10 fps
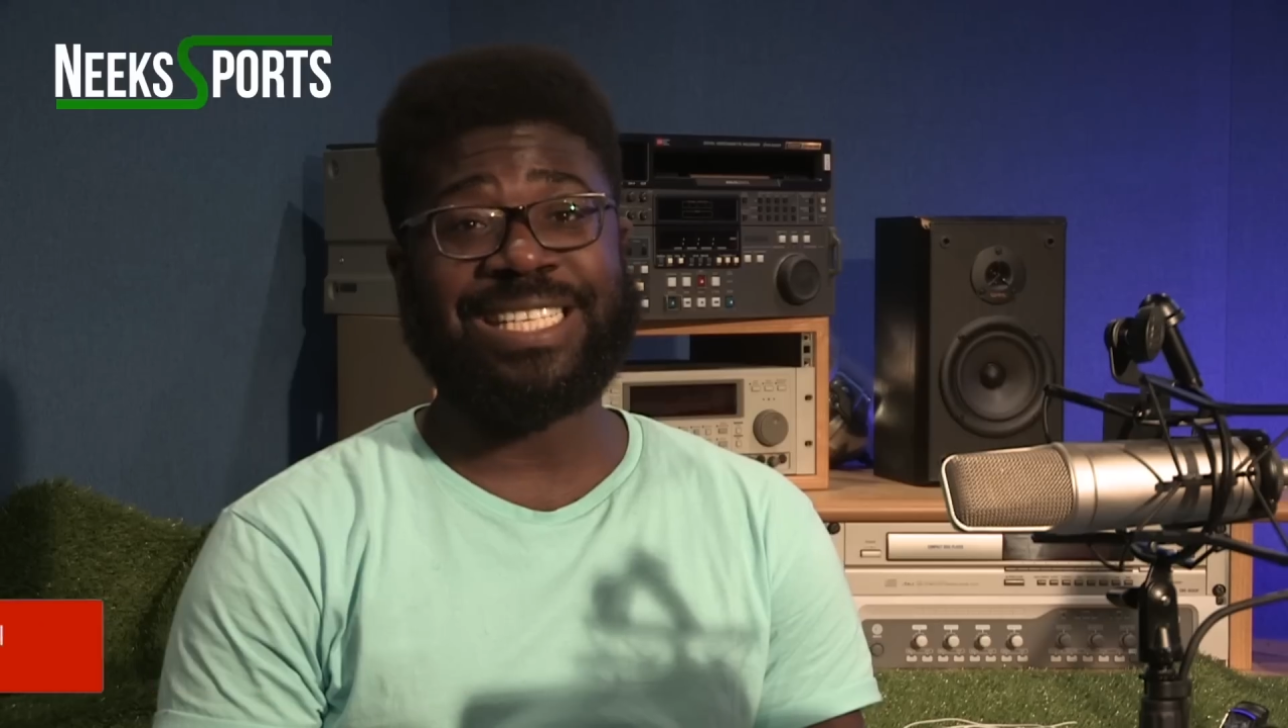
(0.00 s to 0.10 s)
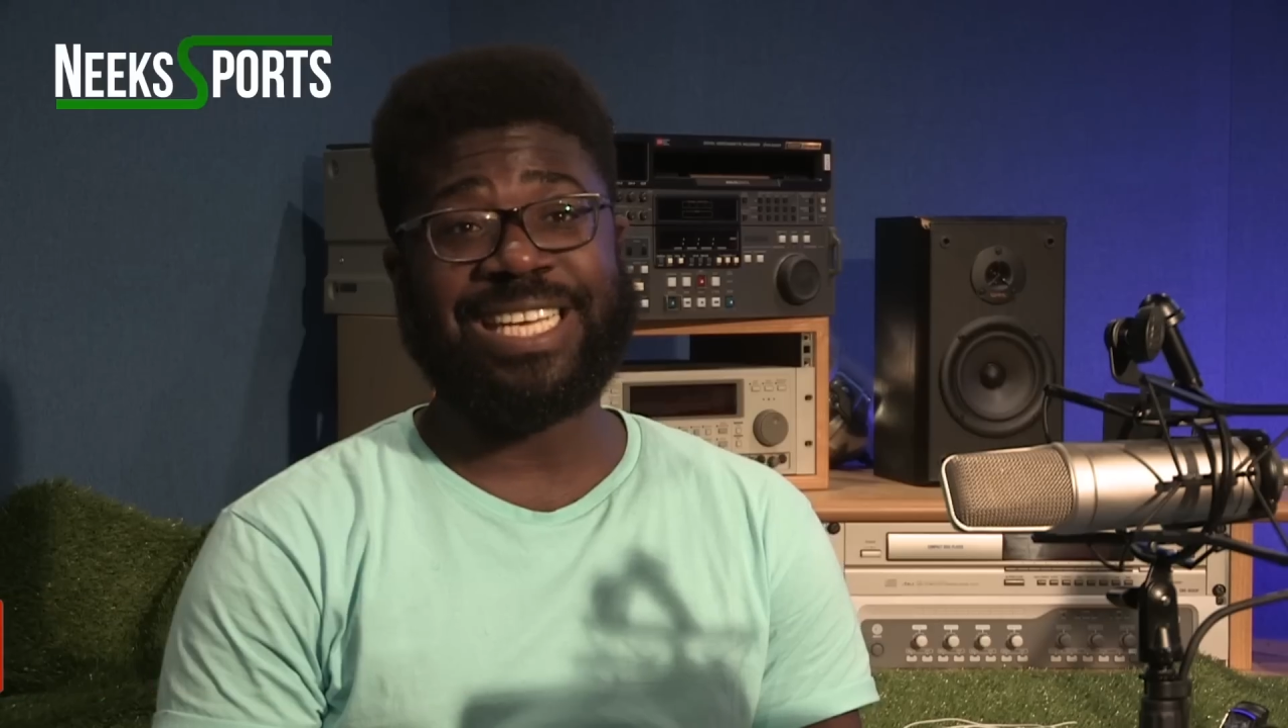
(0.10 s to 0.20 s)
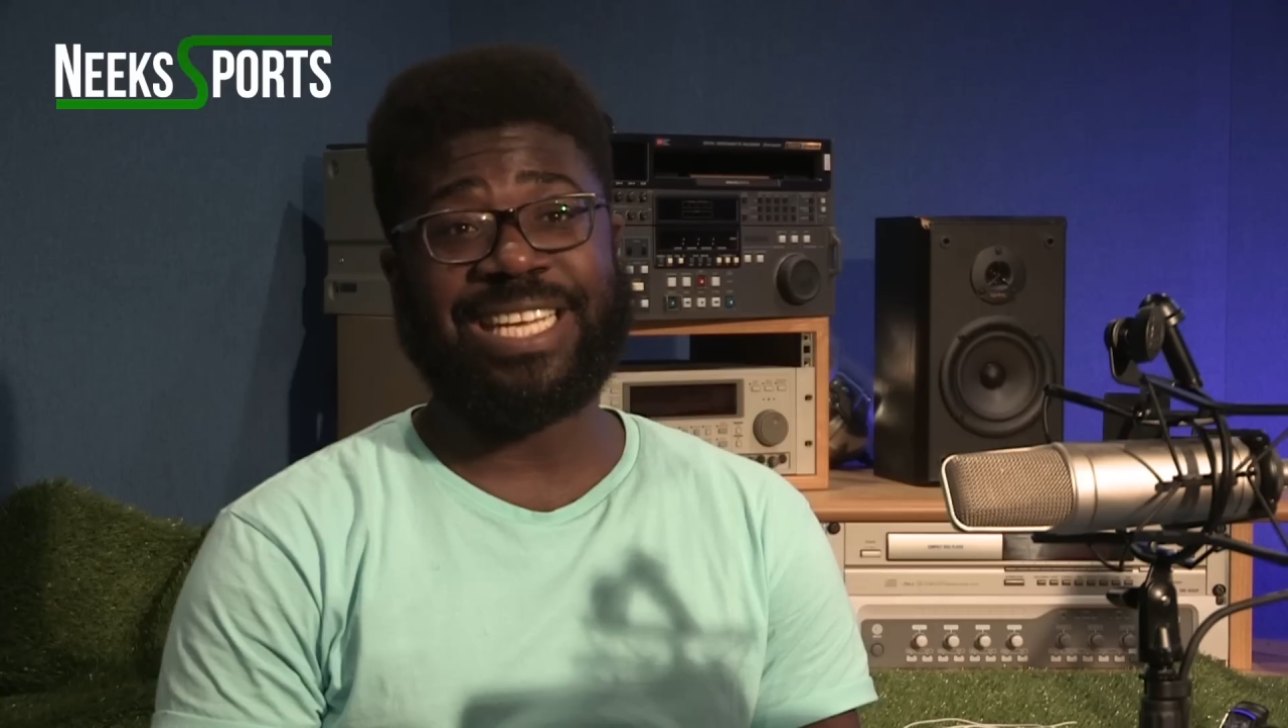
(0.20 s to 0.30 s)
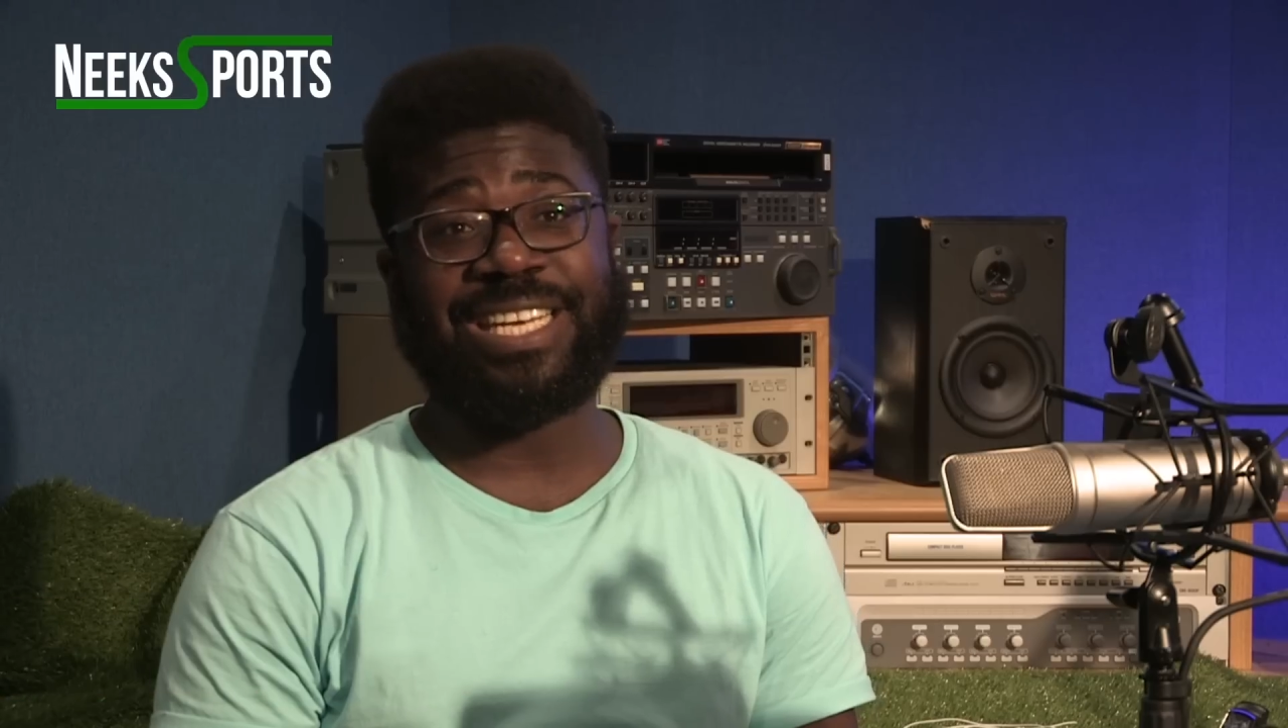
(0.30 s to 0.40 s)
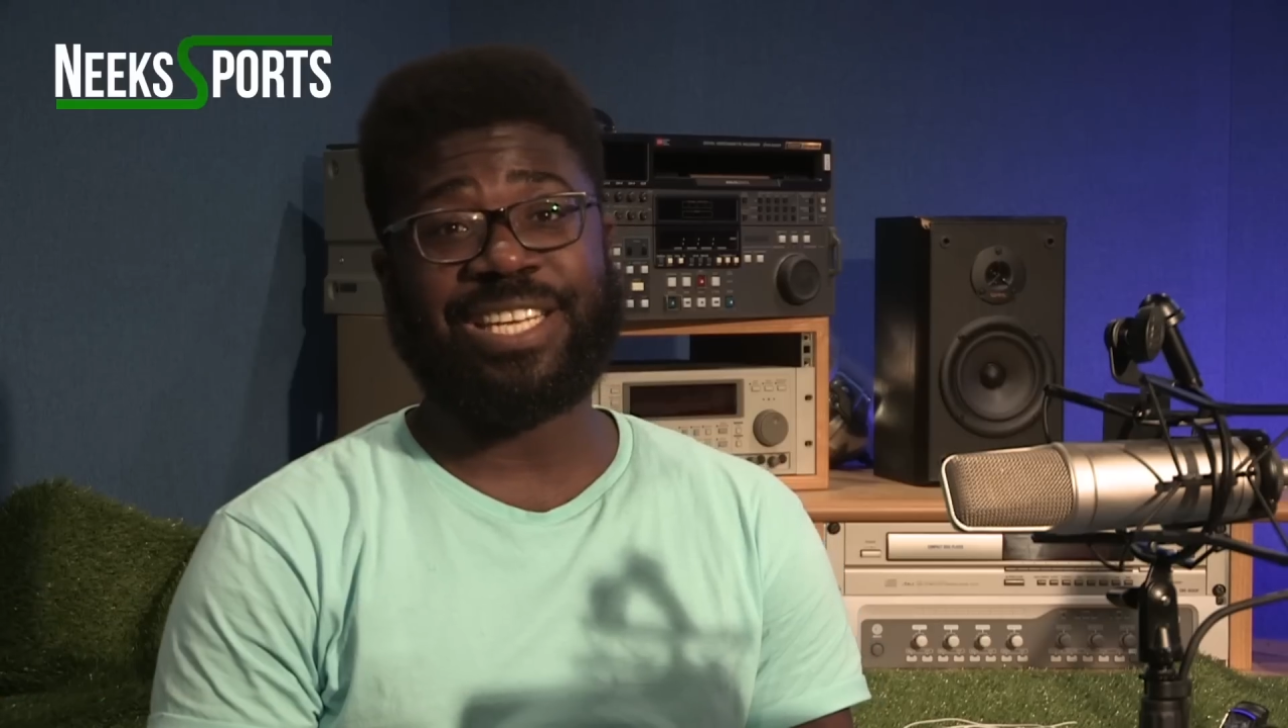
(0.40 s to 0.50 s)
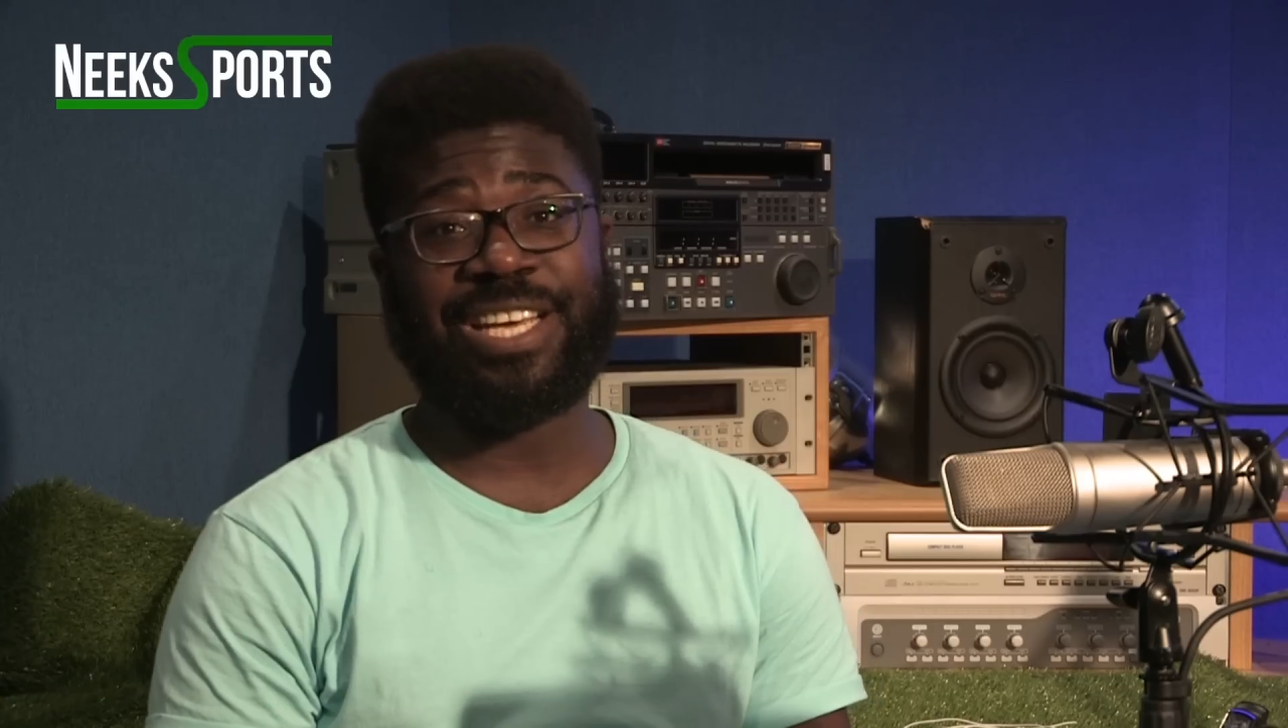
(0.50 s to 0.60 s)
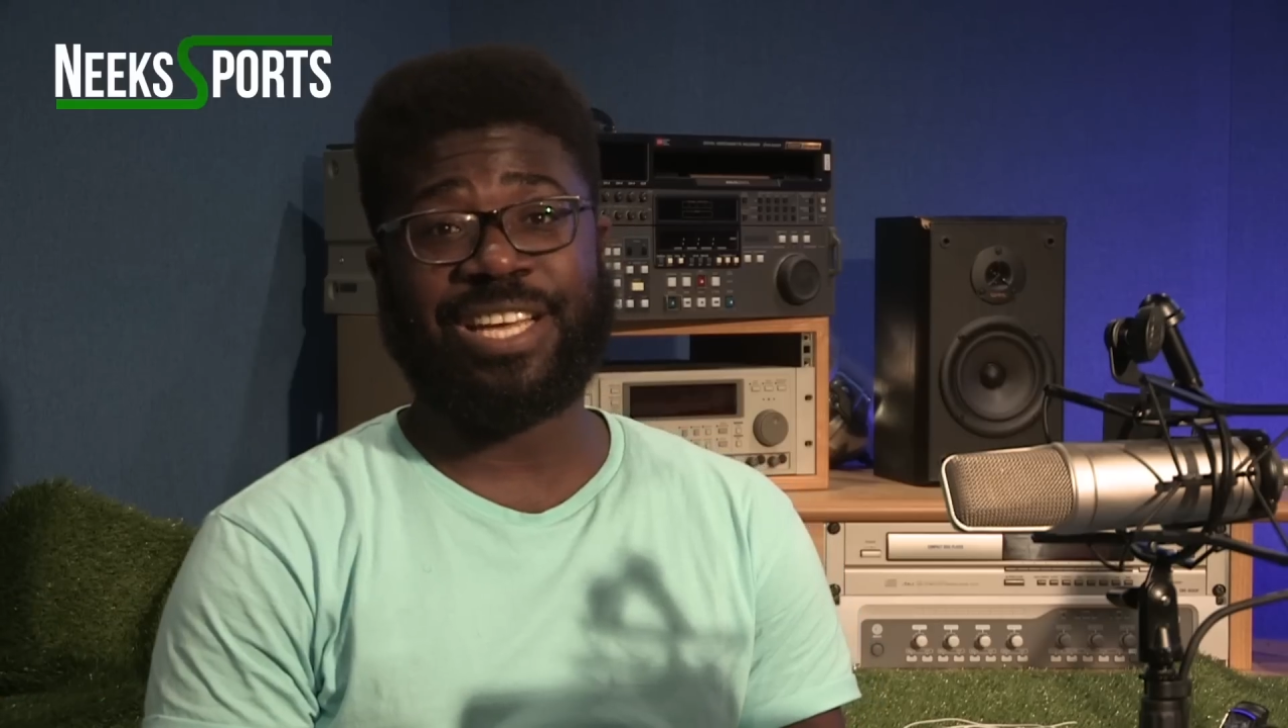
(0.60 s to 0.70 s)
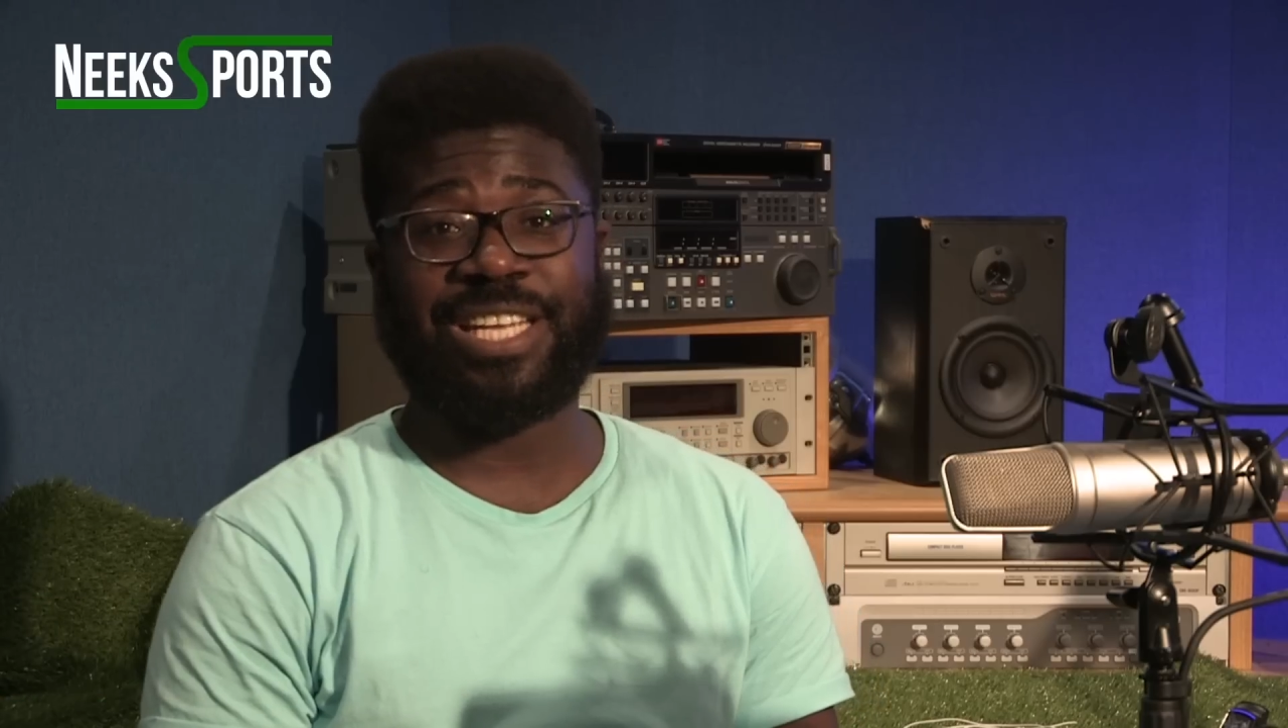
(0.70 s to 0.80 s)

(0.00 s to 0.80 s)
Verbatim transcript: did to,